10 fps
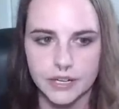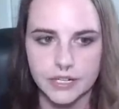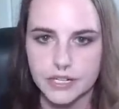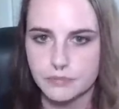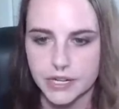
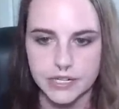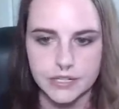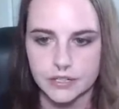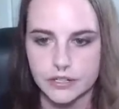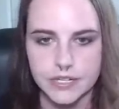
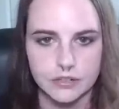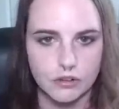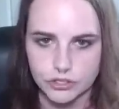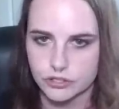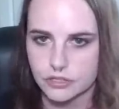anybody or any
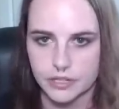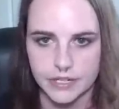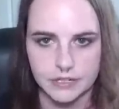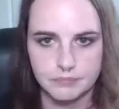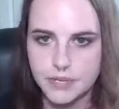culture or
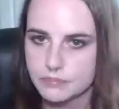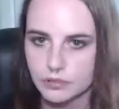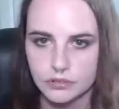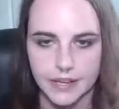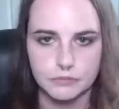any
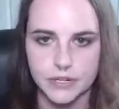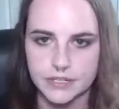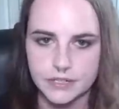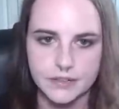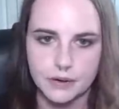people. Like we
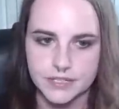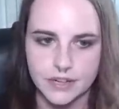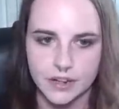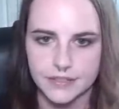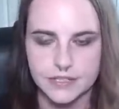that was
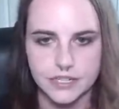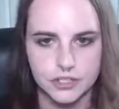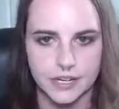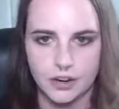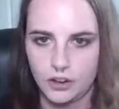not the
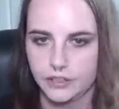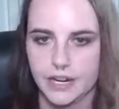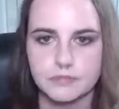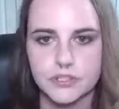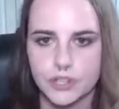intention at all. And
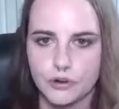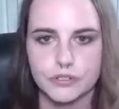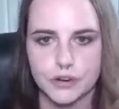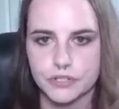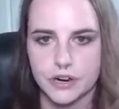I'm so
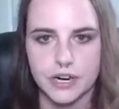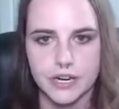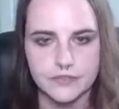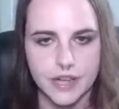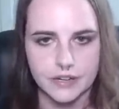so sorry
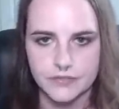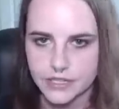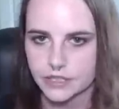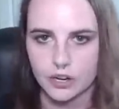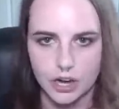if that
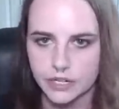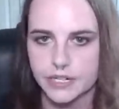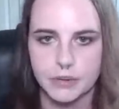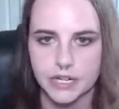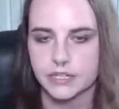offended or hurt
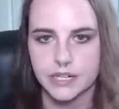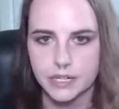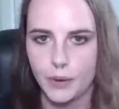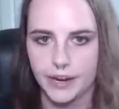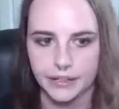anybody in any
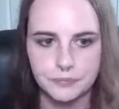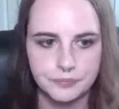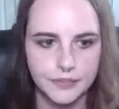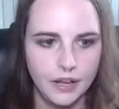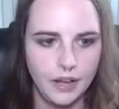way.
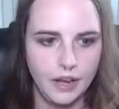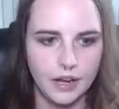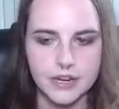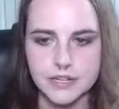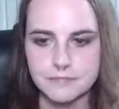
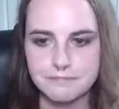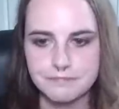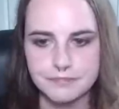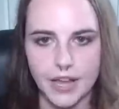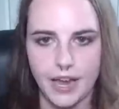Um,
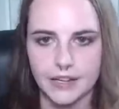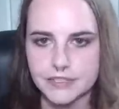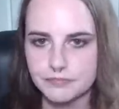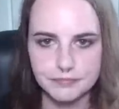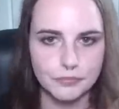
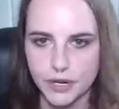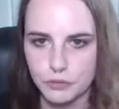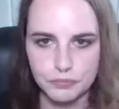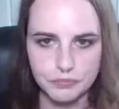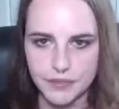I we
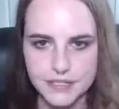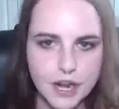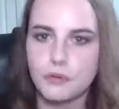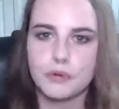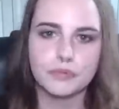that's
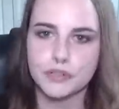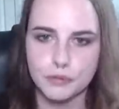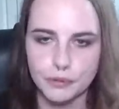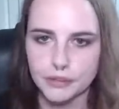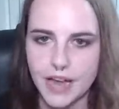not what we were doing.
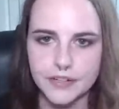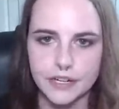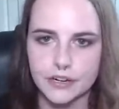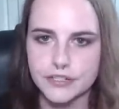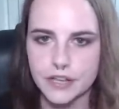We were laughing at
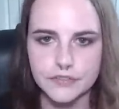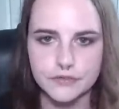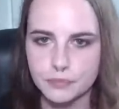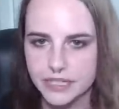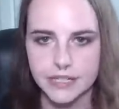ourselves
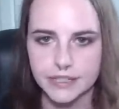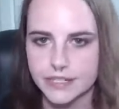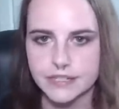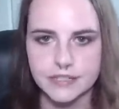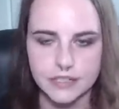for being
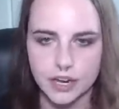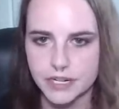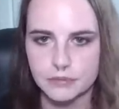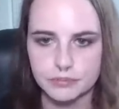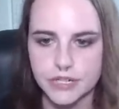idiots and not being
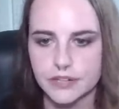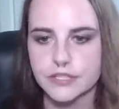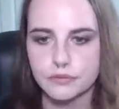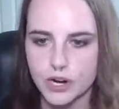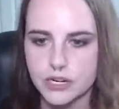able to pronounce
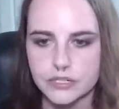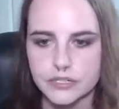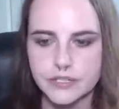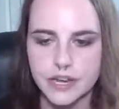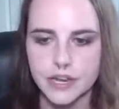the
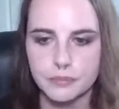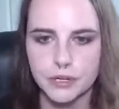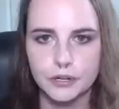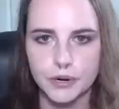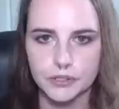words. Um,
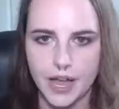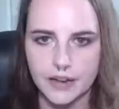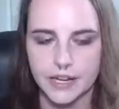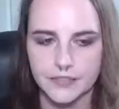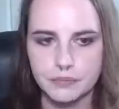we were
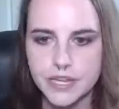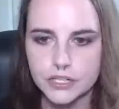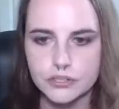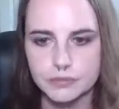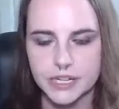laughing at the
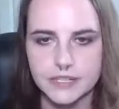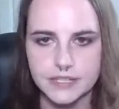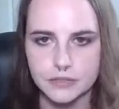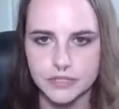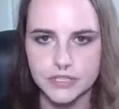picture because
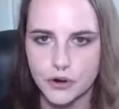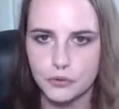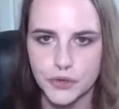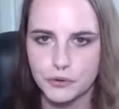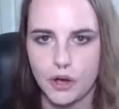it was so
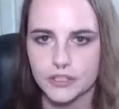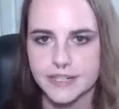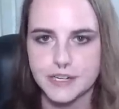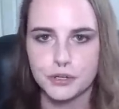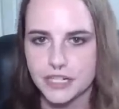low quality
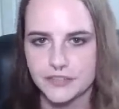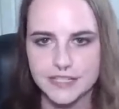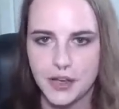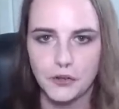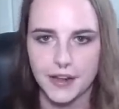you couldn't even
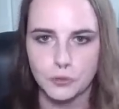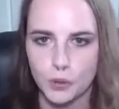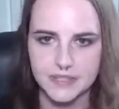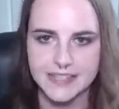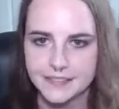tell like what
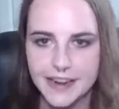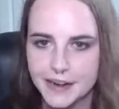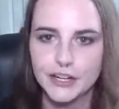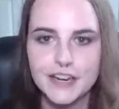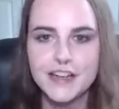was in
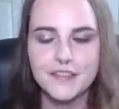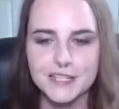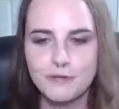there. That's